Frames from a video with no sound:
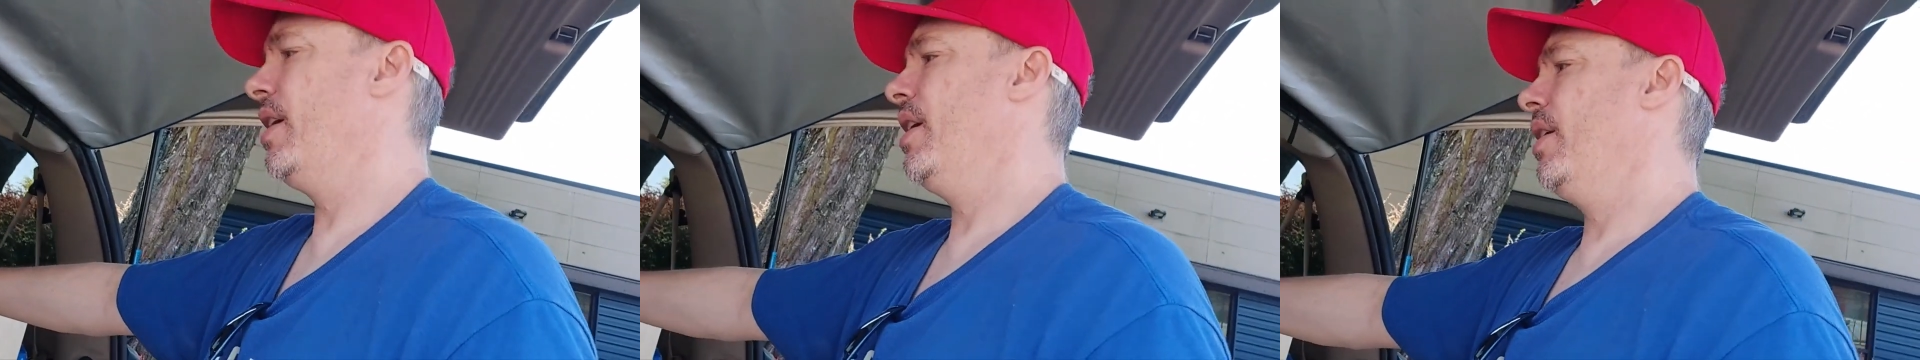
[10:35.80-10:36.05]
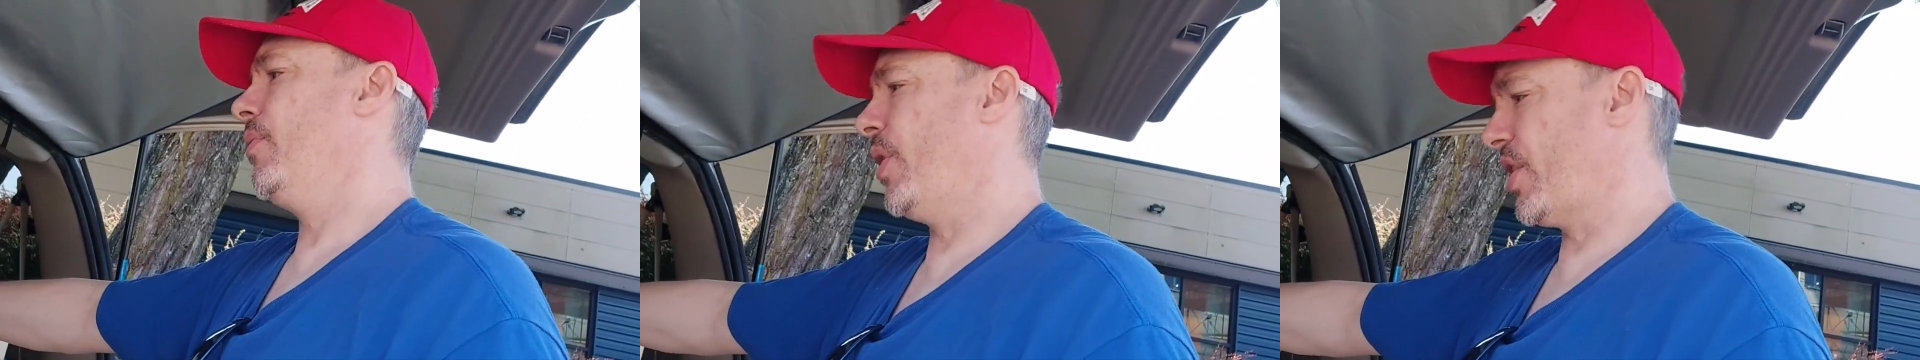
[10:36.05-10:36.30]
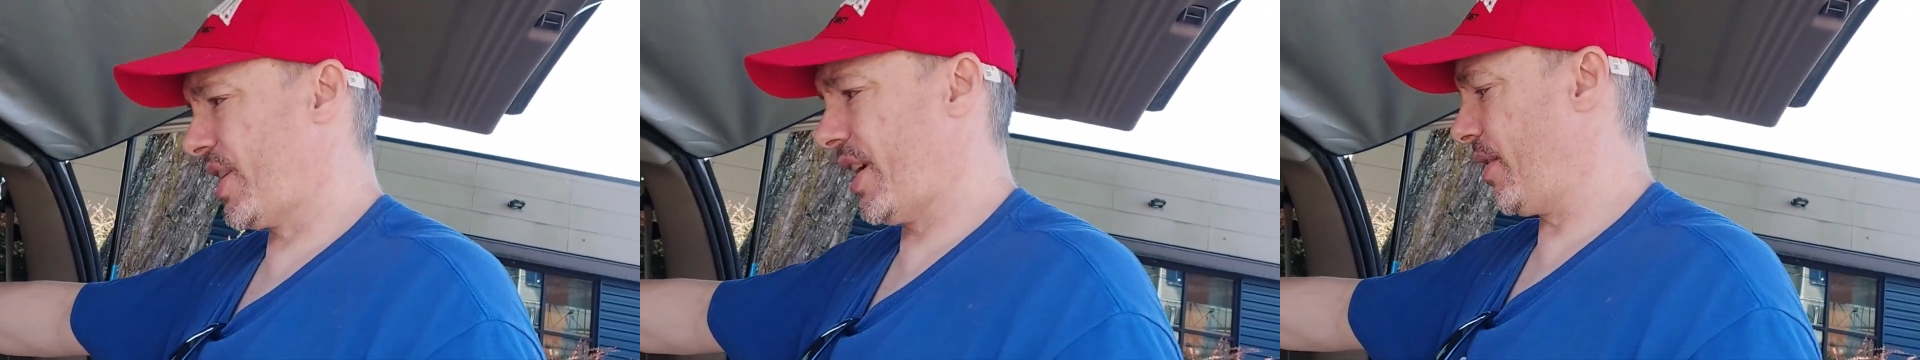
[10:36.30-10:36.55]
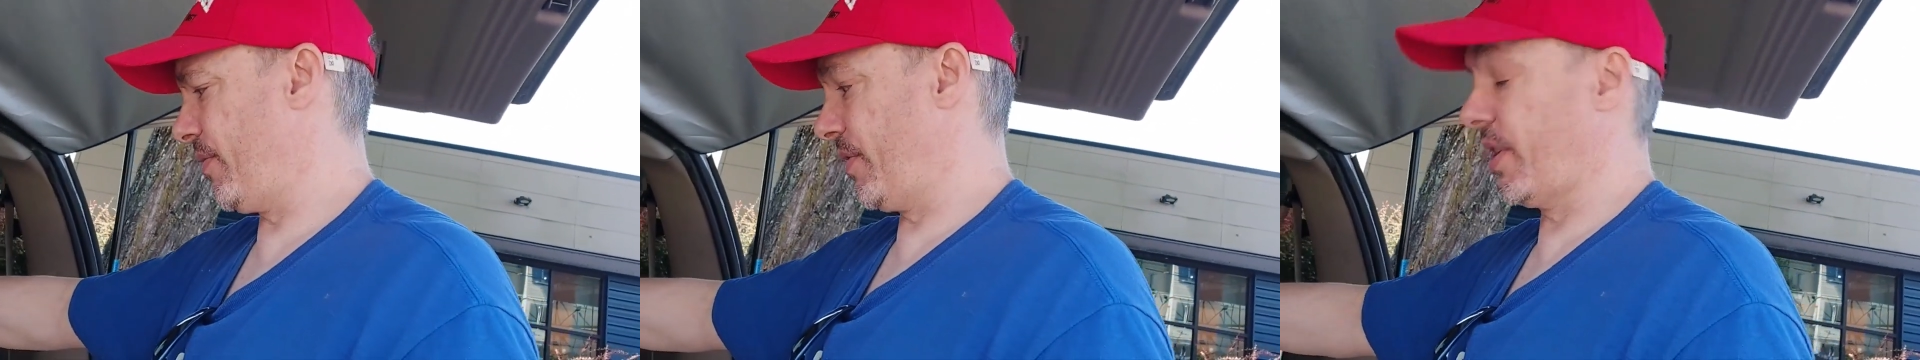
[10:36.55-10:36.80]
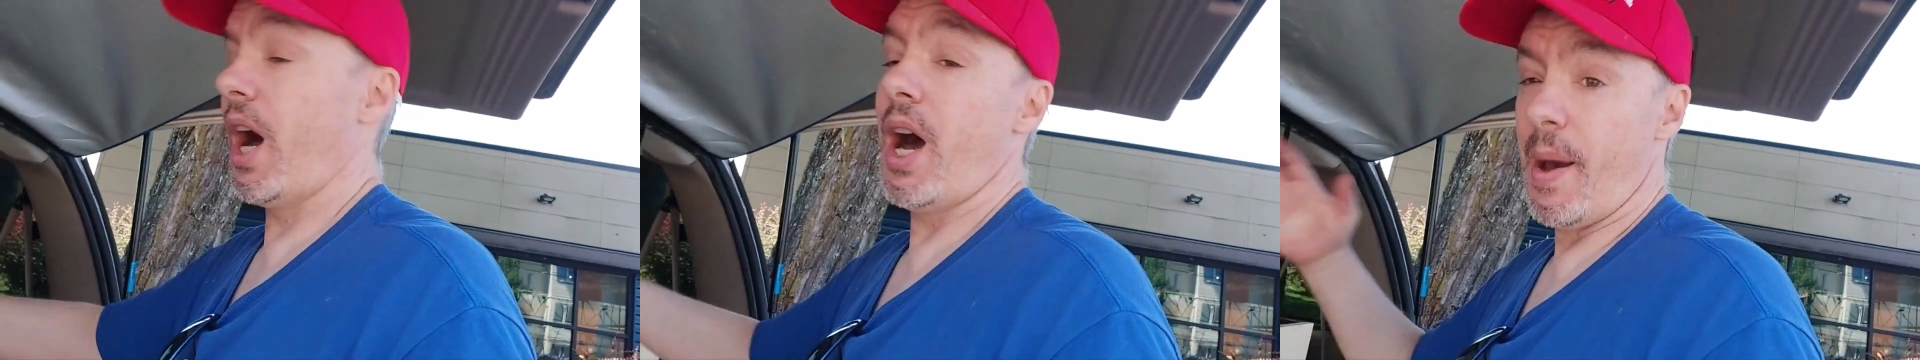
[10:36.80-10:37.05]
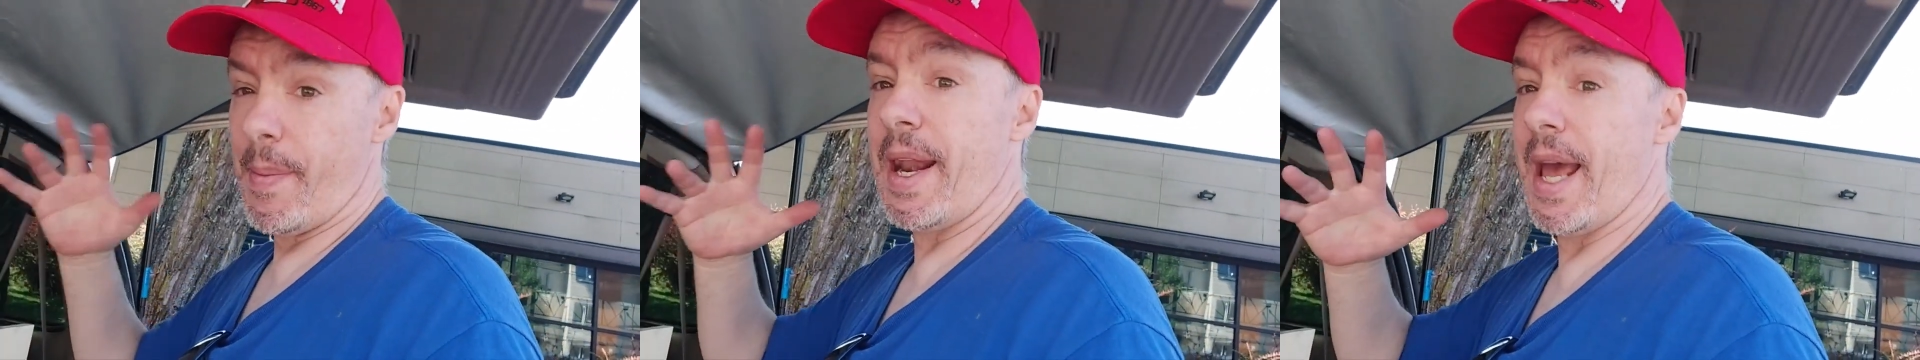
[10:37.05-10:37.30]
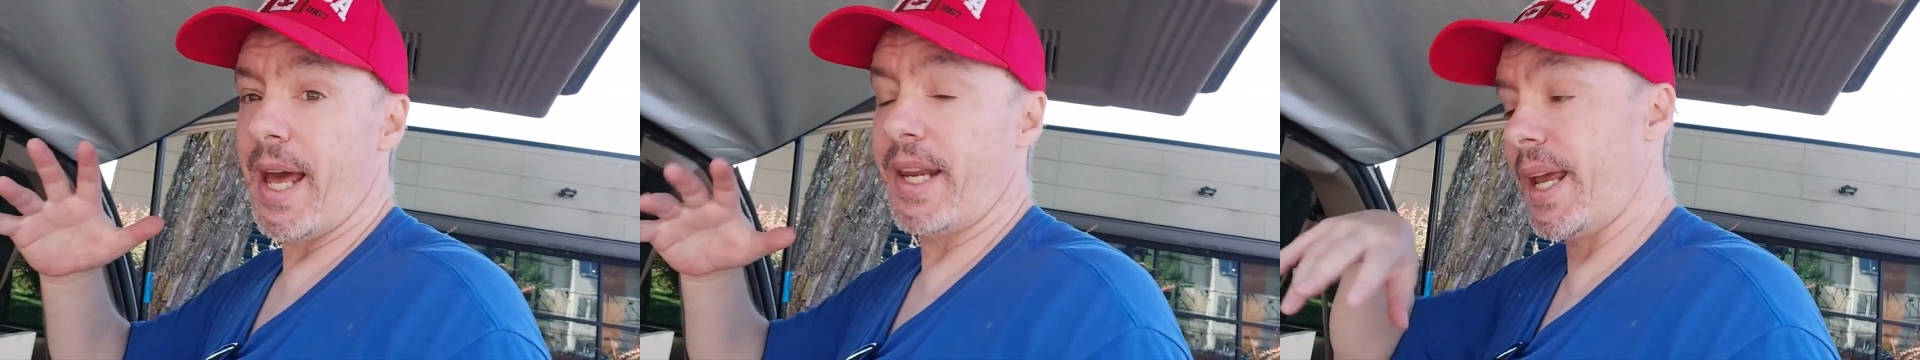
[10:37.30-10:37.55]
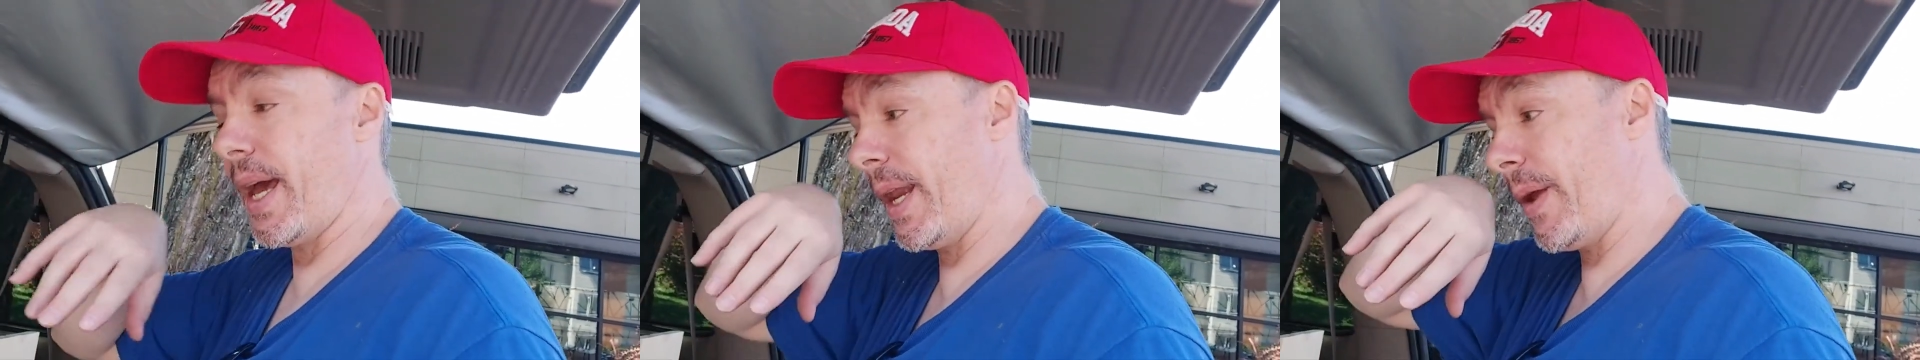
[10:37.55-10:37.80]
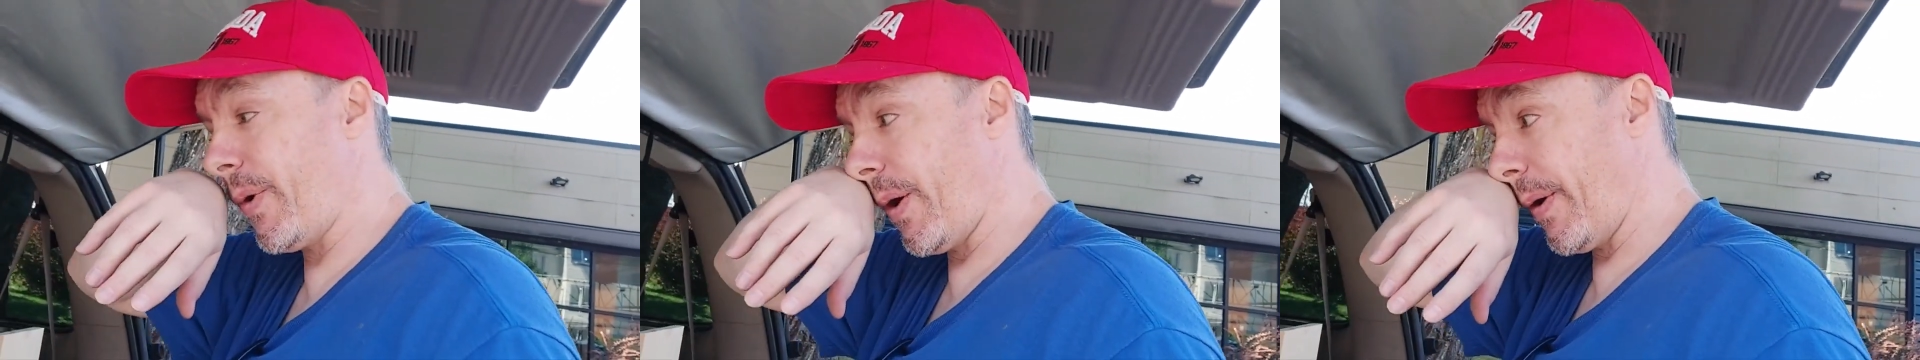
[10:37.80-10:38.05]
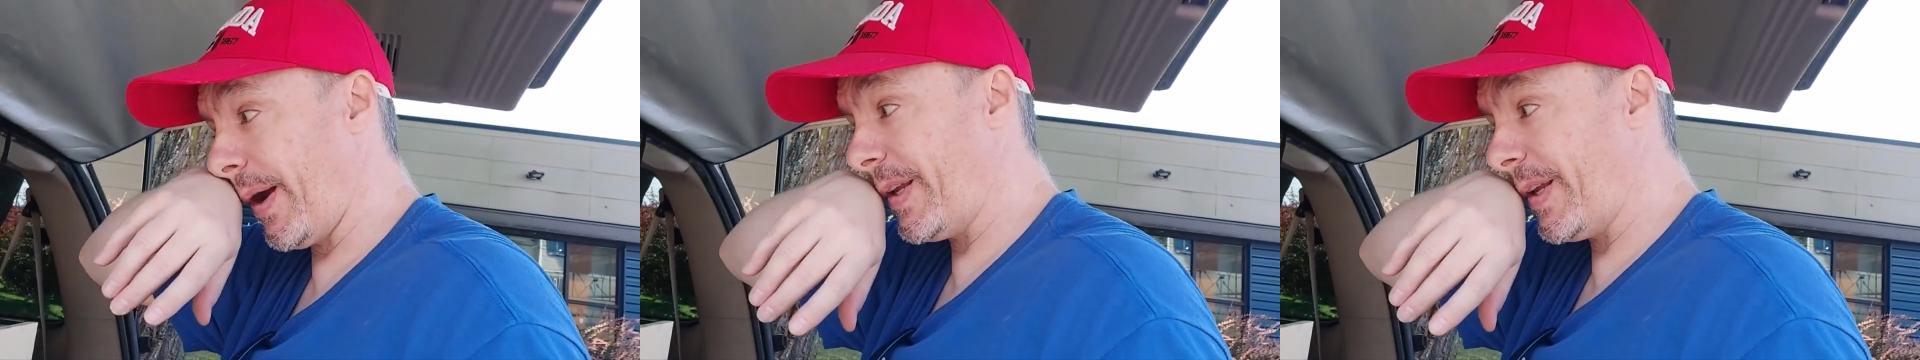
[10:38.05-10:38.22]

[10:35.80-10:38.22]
which can come in handy anywhere, right?